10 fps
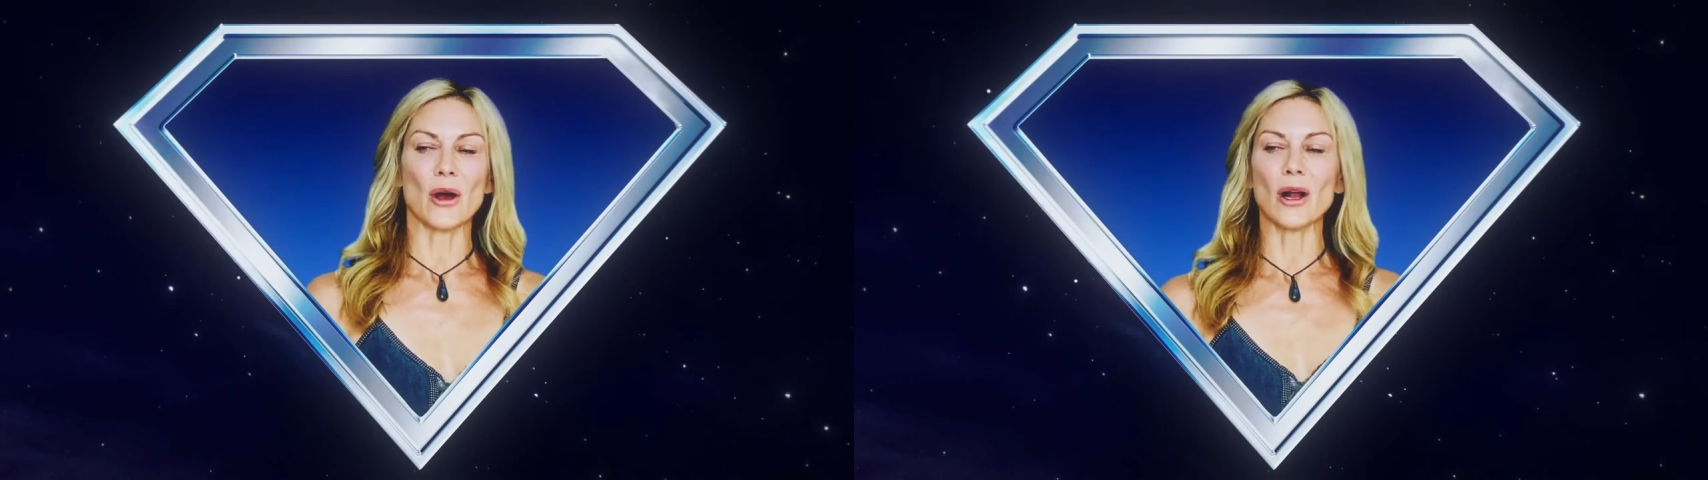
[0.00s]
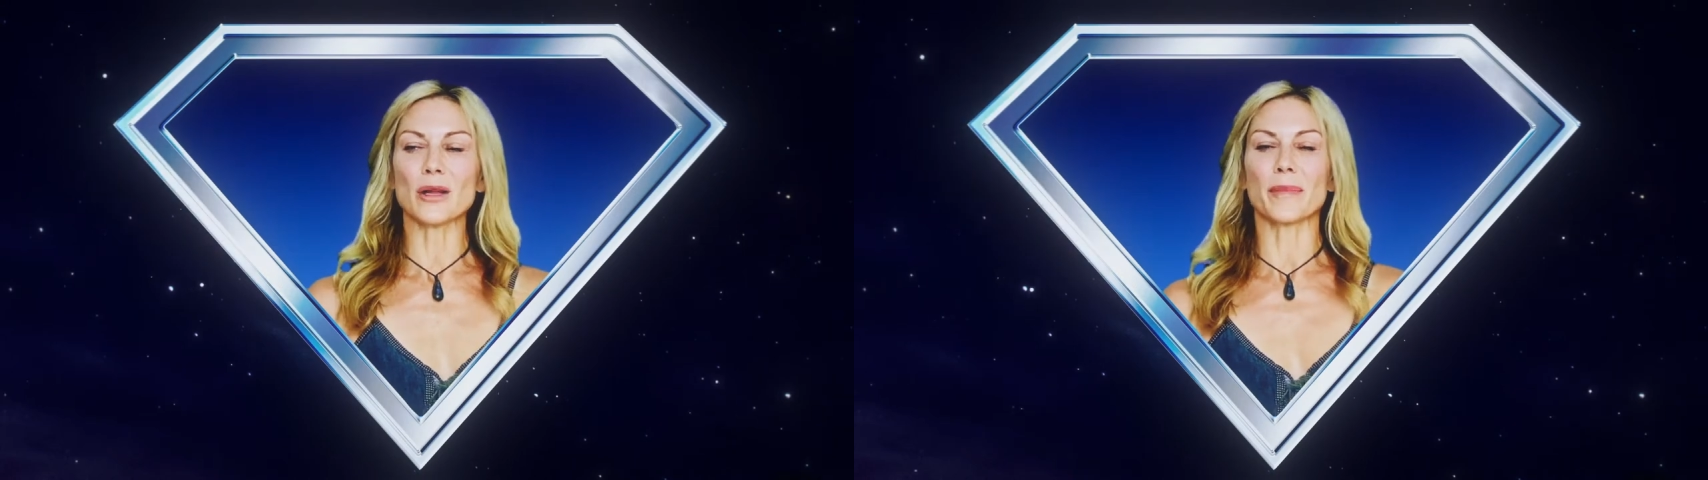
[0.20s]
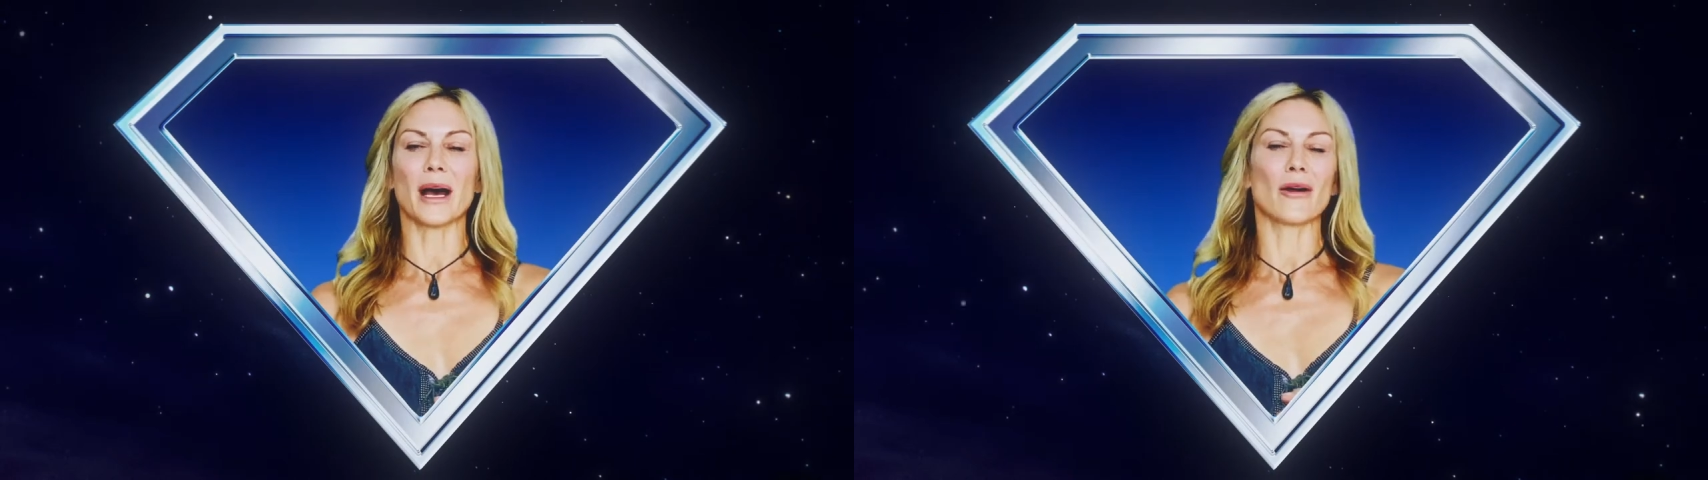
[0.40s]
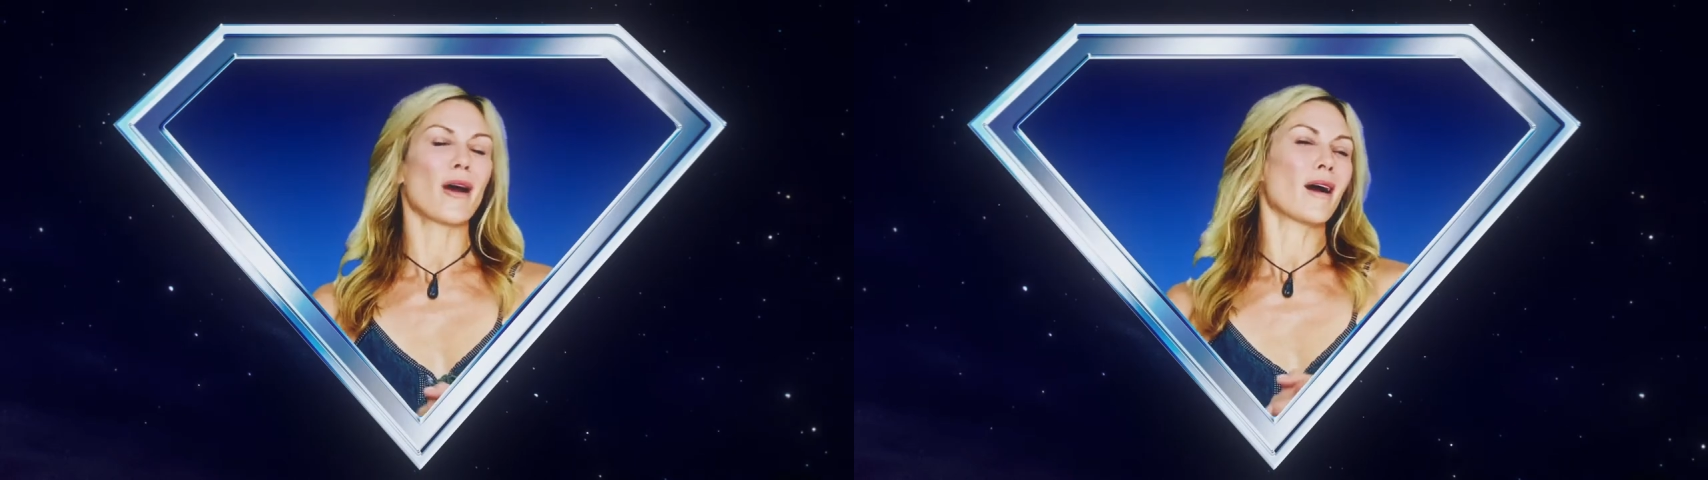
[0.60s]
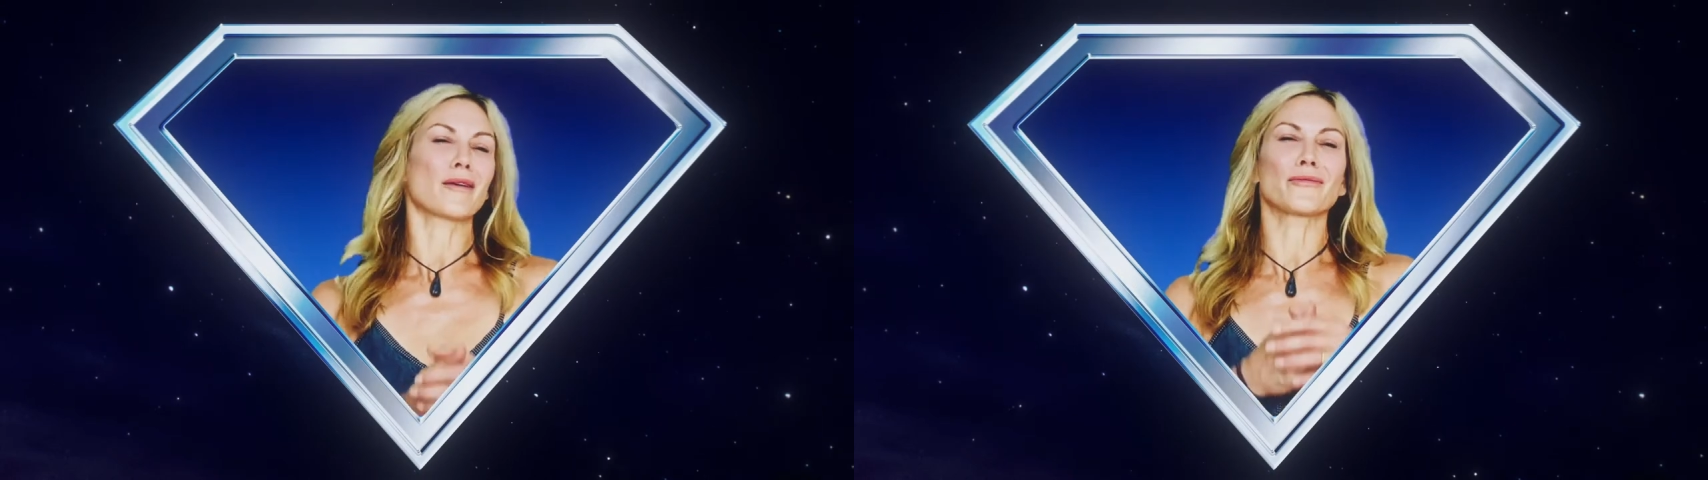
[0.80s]
all about
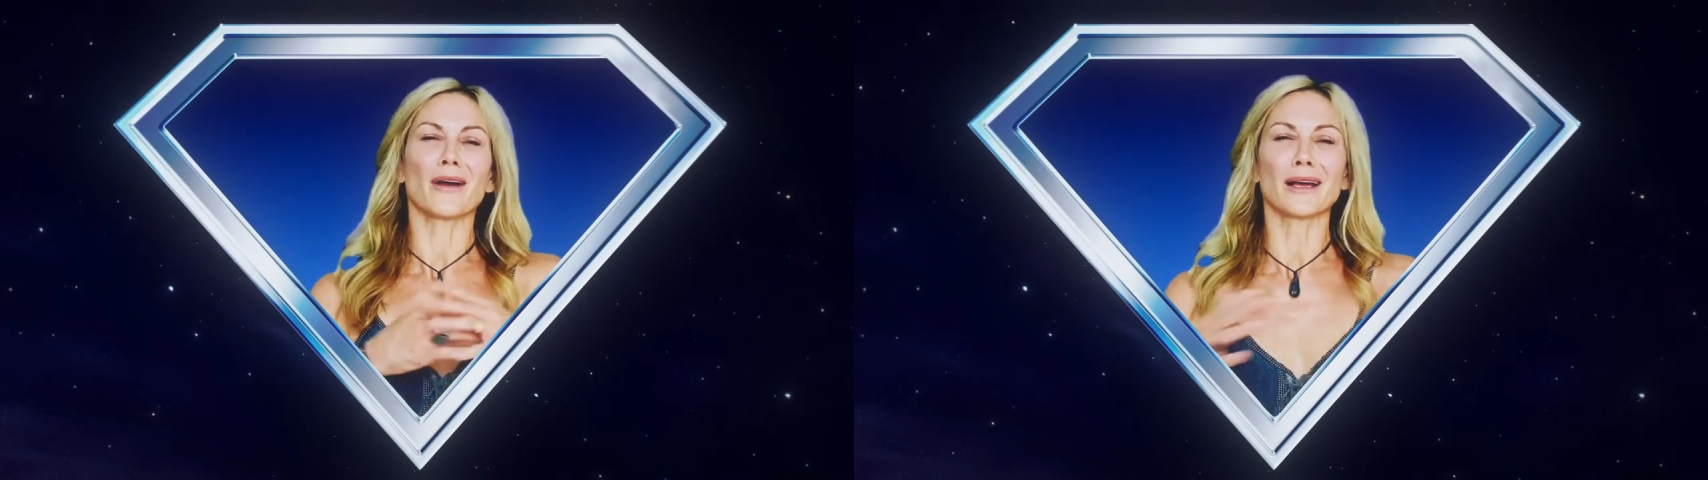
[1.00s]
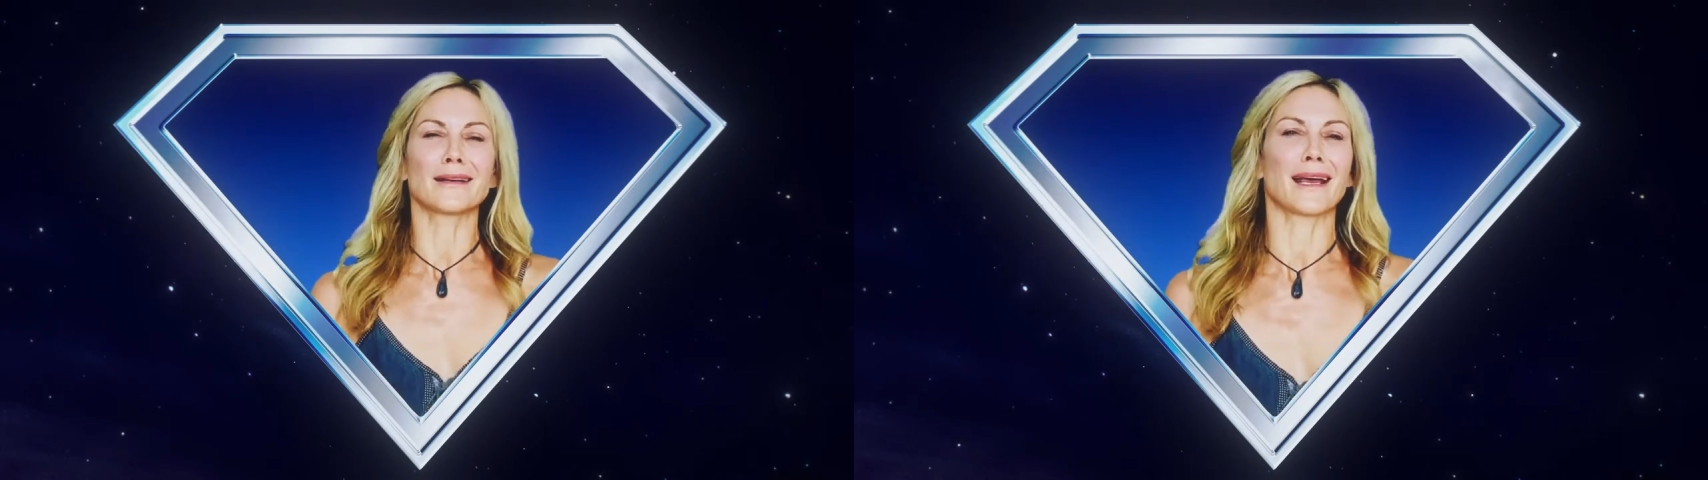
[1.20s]
our fun